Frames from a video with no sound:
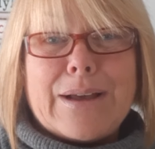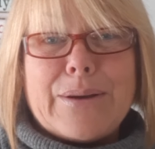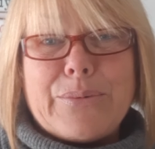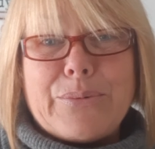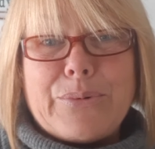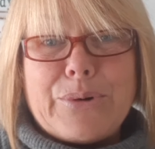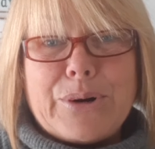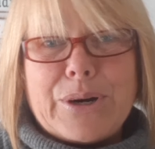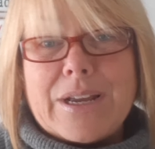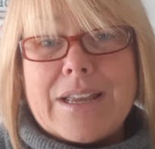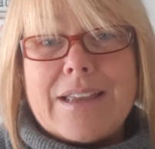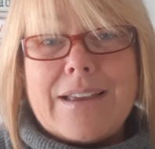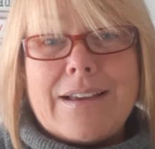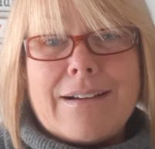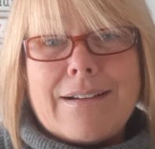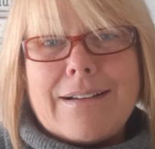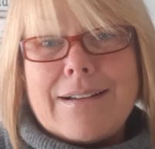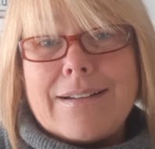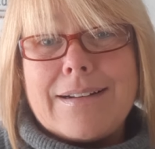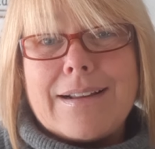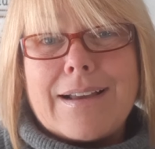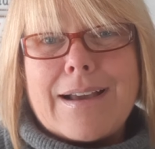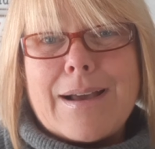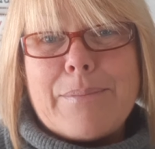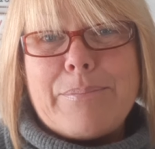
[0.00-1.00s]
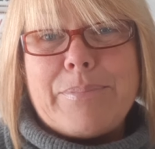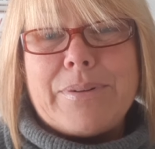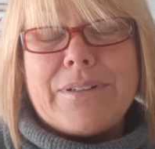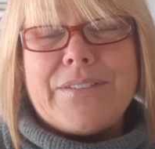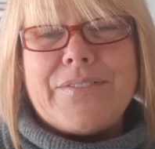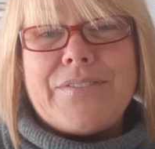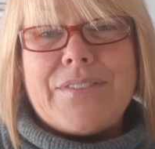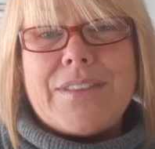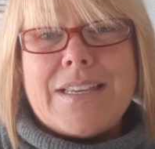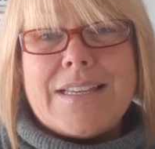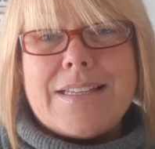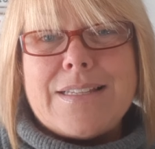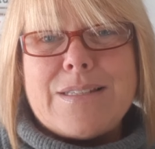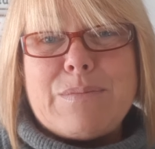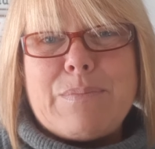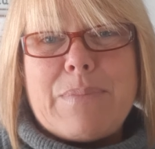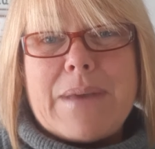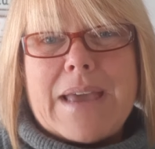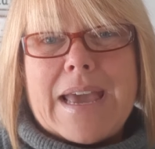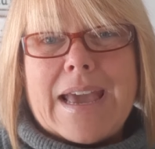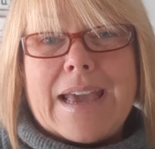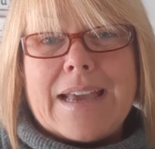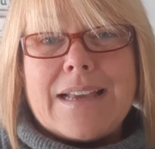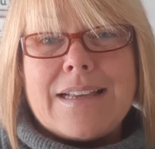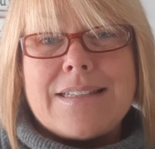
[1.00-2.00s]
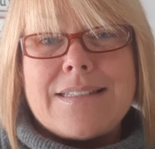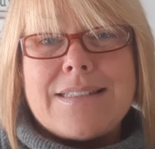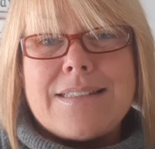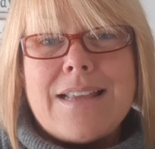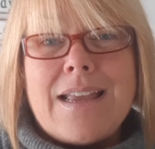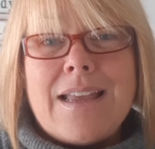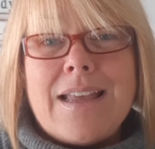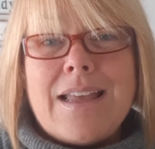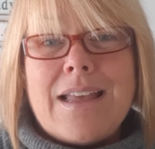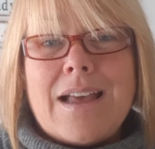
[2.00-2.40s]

working on a couple of these bags